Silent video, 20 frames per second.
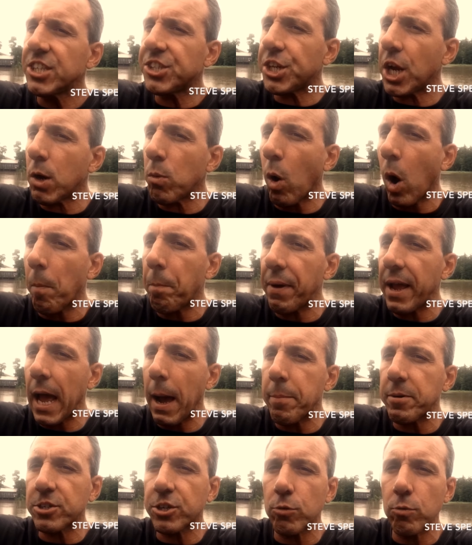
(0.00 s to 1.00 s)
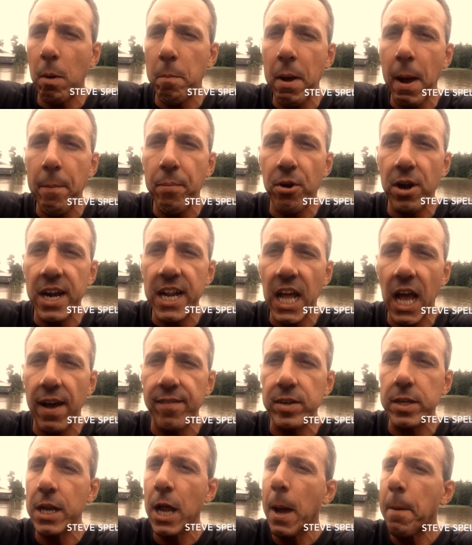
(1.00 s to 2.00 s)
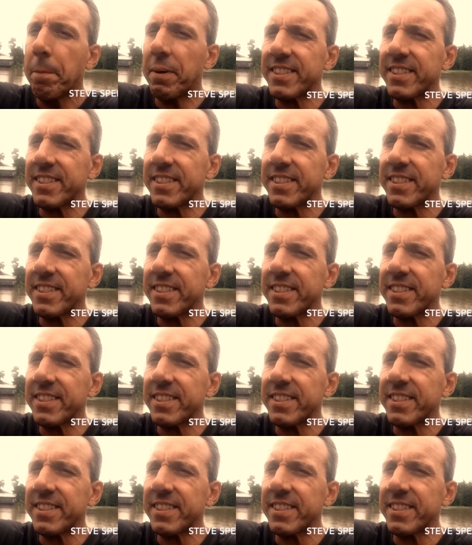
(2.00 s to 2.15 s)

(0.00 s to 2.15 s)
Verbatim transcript: she won't be able to remember any of it.